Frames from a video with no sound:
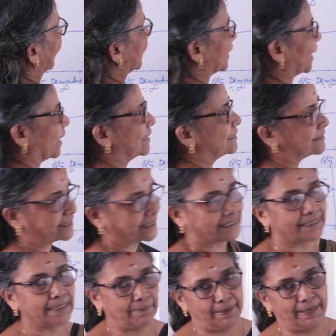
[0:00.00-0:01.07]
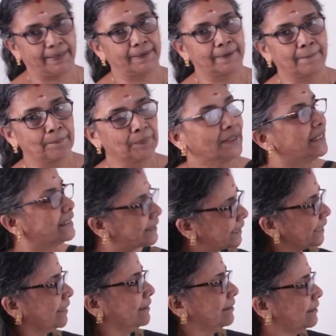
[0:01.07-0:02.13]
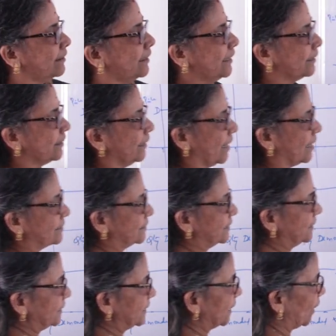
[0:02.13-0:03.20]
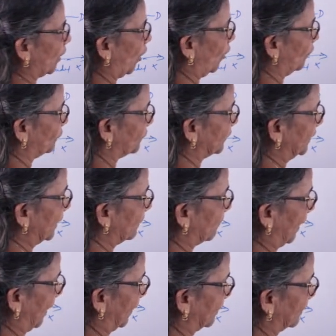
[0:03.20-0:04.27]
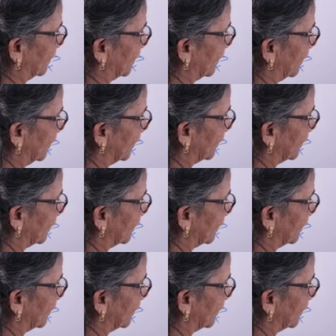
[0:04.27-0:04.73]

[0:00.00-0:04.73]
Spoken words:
inelastic demand. Here elasticity of demand